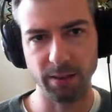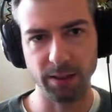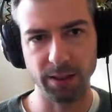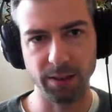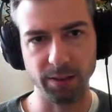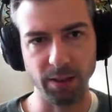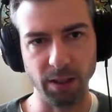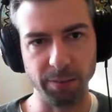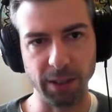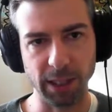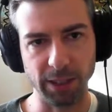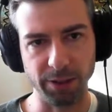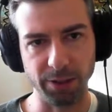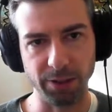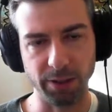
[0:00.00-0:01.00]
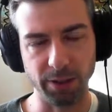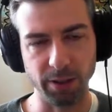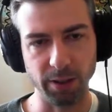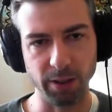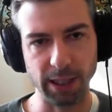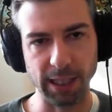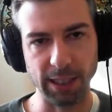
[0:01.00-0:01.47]
so I'm not
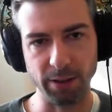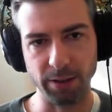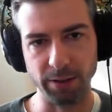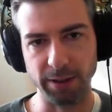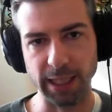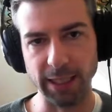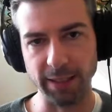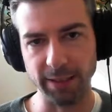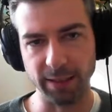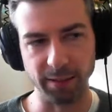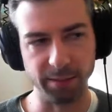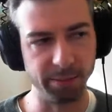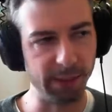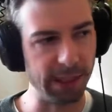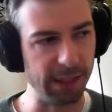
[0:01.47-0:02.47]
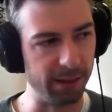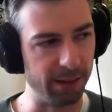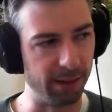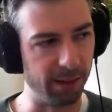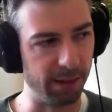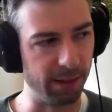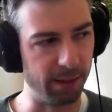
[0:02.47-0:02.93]
sure how that has
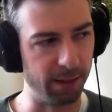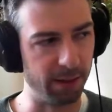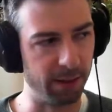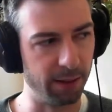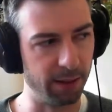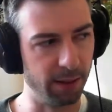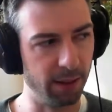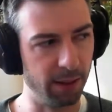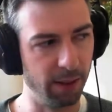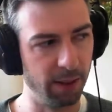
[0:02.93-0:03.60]
impacted things.